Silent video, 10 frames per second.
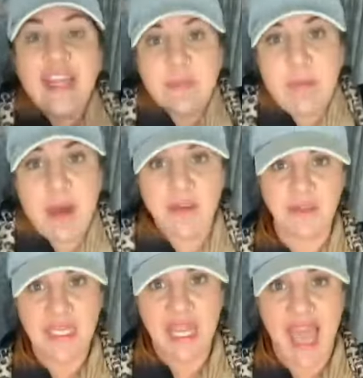bundled
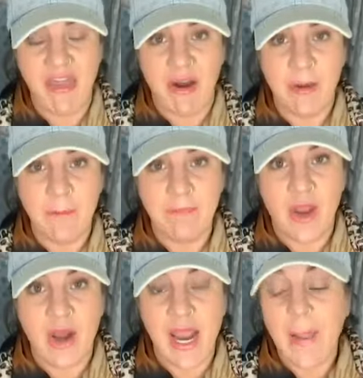together, all
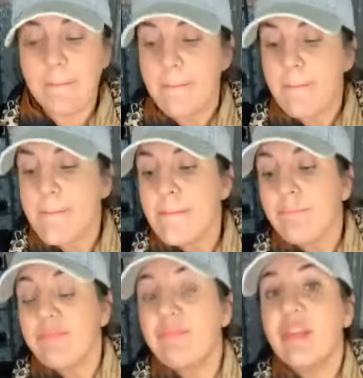right?
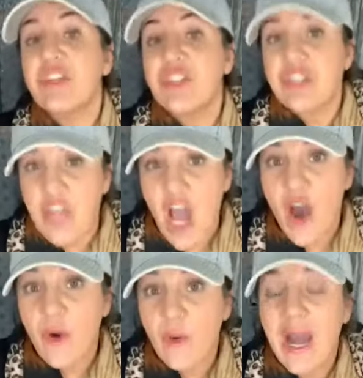
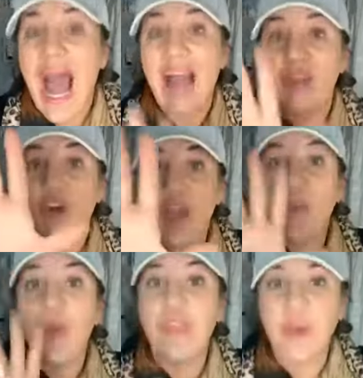So I look at what
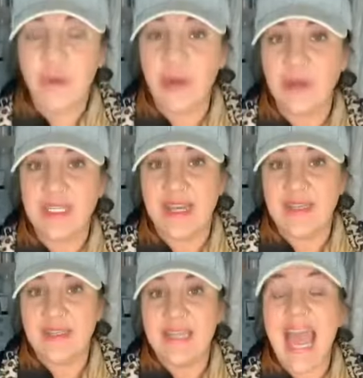the kudos
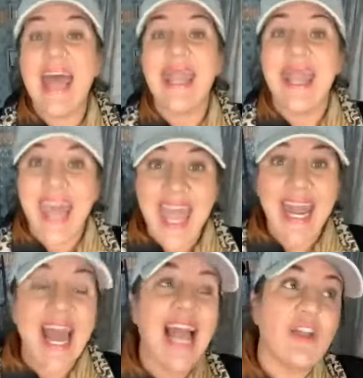is, and then
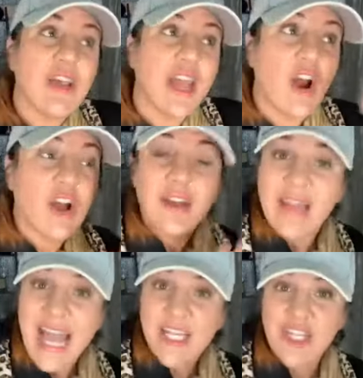I look at our
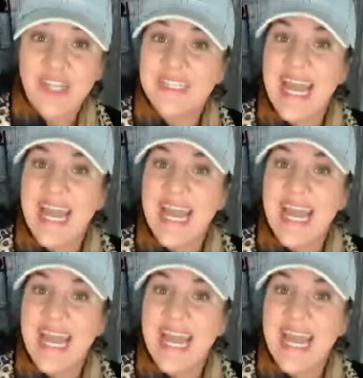collections, and